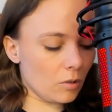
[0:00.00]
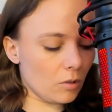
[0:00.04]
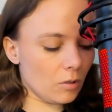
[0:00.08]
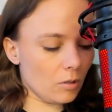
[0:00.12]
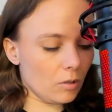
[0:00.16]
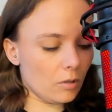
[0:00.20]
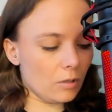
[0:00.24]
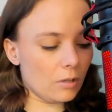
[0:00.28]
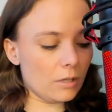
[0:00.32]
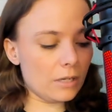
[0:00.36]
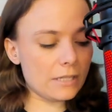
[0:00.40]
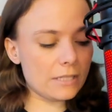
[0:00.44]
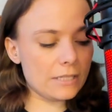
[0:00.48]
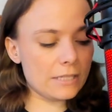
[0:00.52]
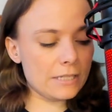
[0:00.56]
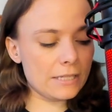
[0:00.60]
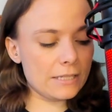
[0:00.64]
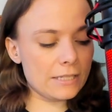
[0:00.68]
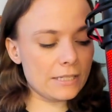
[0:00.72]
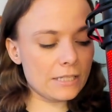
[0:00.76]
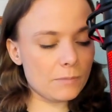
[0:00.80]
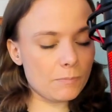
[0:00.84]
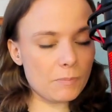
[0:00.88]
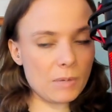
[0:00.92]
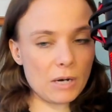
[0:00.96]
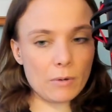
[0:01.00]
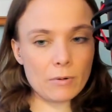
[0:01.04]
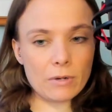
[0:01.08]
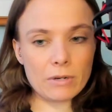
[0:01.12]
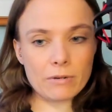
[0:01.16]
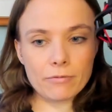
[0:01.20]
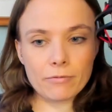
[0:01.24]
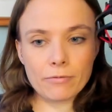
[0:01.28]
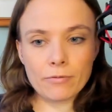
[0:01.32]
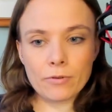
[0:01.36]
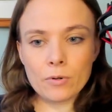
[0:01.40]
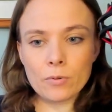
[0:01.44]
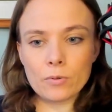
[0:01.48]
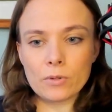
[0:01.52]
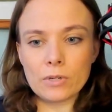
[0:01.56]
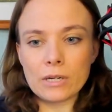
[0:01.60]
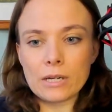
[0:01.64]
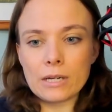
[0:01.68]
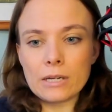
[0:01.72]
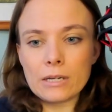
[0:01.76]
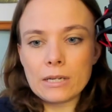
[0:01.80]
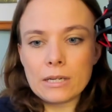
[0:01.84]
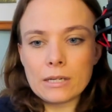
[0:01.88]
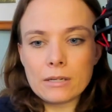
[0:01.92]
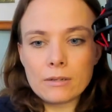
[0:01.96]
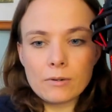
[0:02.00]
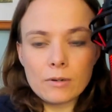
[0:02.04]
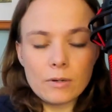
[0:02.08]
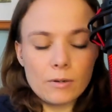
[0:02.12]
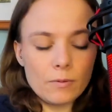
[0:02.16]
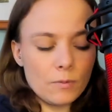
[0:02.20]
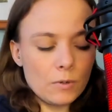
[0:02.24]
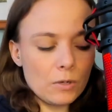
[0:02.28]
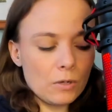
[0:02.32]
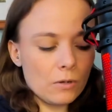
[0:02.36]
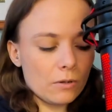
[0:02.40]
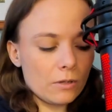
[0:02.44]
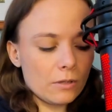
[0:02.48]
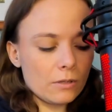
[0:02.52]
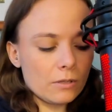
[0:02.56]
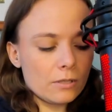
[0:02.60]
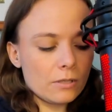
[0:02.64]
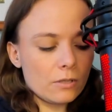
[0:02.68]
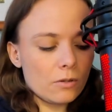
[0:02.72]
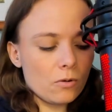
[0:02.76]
Let's see this bearing fruit, and then we're gonna